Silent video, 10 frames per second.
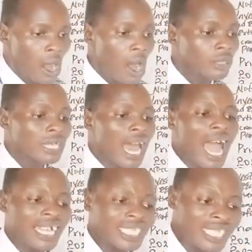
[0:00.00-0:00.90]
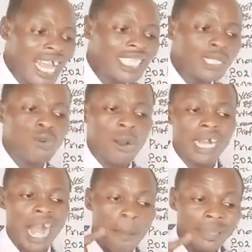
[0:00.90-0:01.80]
on assets for
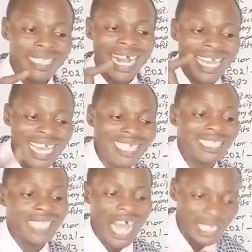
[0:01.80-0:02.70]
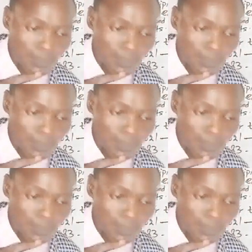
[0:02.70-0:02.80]
capital gains tax